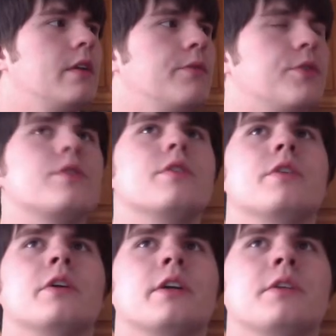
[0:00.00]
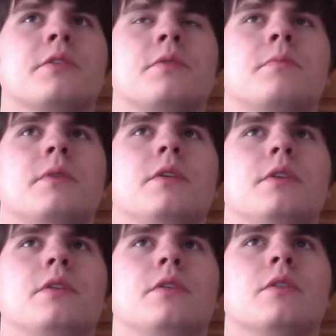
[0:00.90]
let me see here. I need to
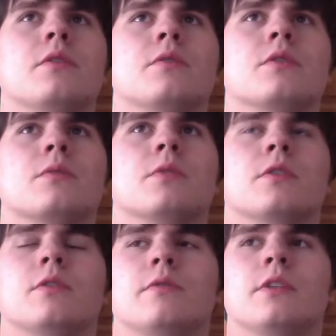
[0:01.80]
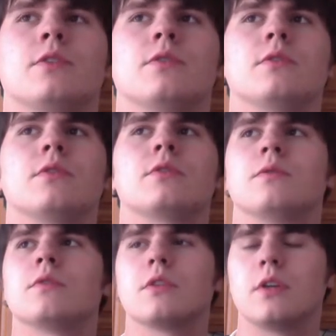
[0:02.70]
be going somewhere eventually
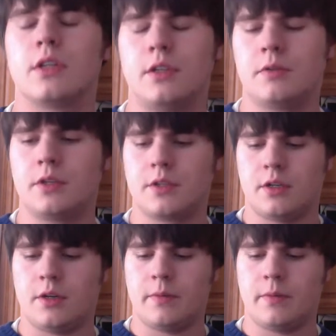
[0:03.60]
soon. So anyways,